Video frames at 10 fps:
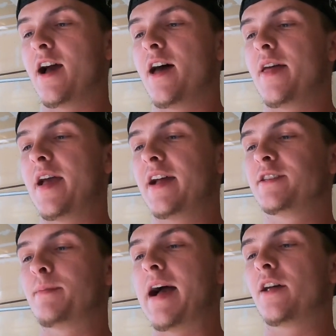the
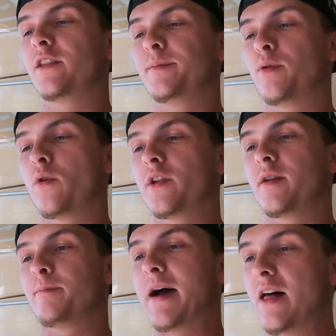heads mildly ported
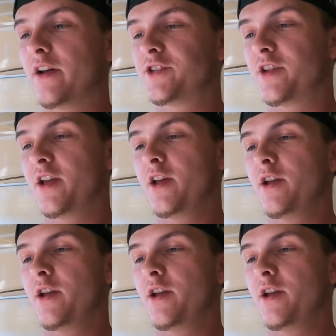and polished,